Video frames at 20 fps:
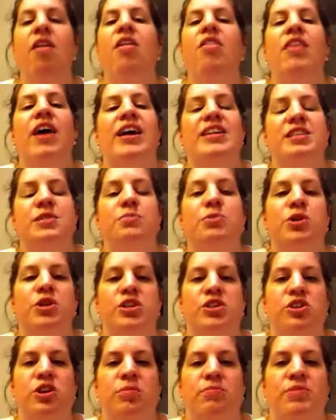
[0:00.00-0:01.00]
That's a more
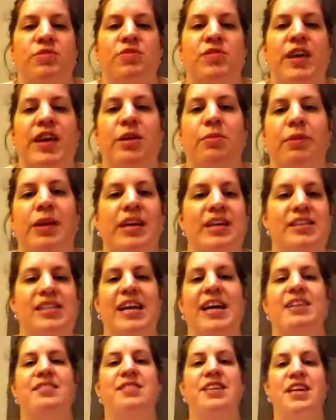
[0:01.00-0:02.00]
descriptive title because
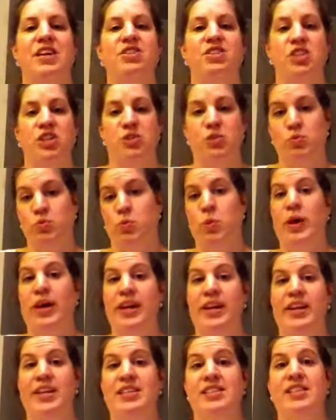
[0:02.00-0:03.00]
that tells you what
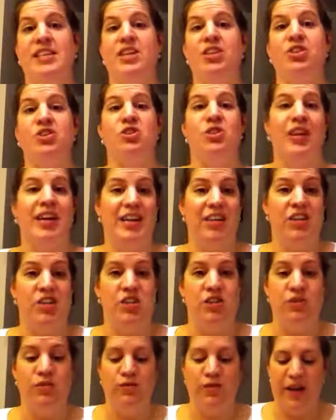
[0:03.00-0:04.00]
it is that you're trying
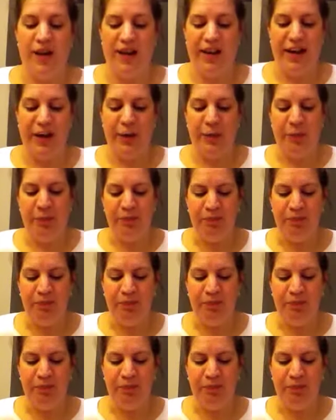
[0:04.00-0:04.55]
to find out.